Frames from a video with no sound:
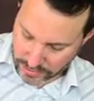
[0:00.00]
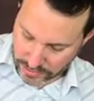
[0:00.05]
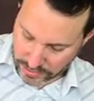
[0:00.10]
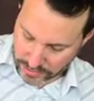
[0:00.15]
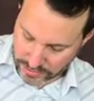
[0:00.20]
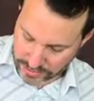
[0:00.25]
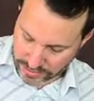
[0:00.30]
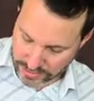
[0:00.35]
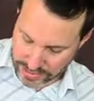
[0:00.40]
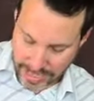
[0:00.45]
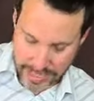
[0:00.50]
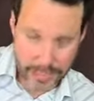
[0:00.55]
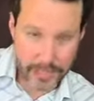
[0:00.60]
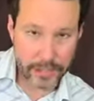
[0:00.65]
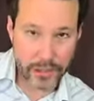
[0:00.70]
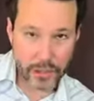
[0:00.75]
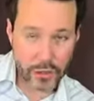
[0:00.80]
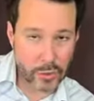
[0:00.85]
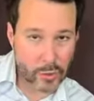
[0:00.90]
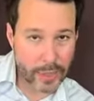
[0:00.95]
the
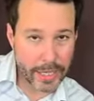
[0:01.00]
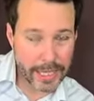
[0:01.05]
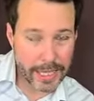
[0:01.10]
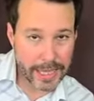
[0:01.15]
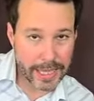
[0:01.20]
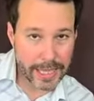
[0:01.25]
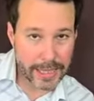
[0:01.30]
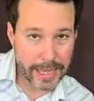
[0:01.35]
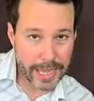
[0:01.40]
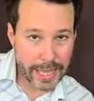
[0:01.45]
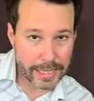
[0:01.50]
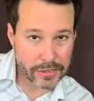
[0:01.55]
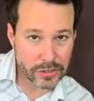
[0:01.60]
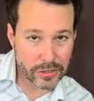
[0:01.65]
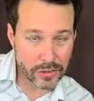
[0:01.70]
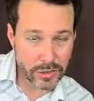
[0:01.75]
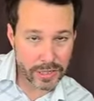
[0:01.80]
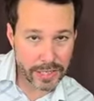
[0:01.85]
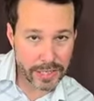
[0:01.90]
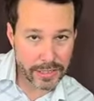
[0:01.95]
second you hit that
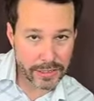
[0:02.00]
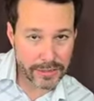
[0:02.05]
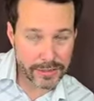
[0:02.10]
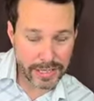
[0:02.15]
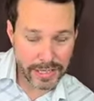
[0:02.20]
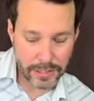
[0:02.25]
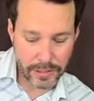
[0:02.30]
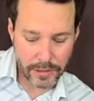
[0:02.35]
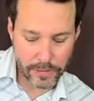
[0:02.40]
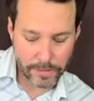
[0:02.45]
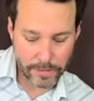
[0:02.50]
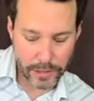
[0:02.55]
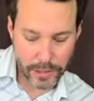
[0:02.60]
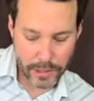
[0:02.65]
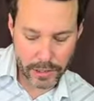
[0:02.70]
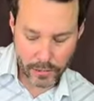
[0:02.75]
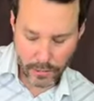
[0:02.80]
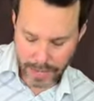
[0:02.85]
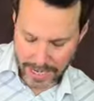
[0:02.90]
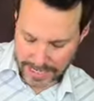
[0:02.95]
string, the second you feel
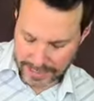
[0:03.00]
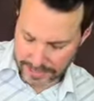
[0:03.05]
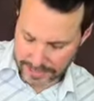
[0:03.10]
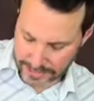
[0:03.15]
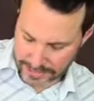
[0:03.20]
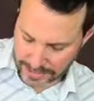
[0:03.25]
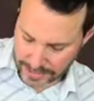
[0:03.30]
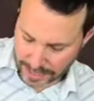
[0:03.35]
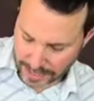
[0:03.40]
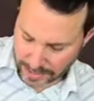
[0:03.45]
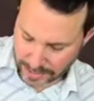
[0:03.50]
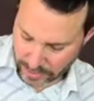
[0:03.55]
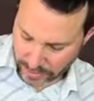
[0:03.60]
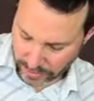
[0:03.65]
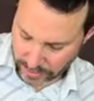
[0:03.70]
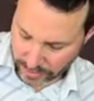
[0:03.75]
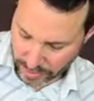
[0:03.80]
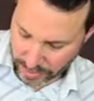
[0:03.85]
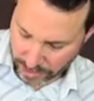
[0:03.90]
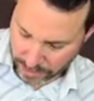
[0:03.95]
it graze the side of your
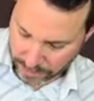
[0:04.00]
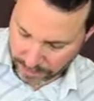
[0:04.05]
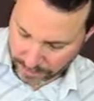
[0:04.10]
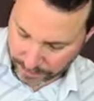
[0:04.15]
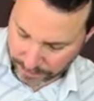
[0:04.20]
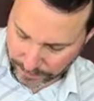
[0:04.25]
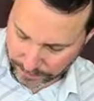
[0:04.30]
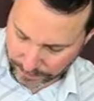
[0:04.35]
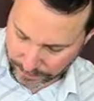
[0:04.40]
thumb,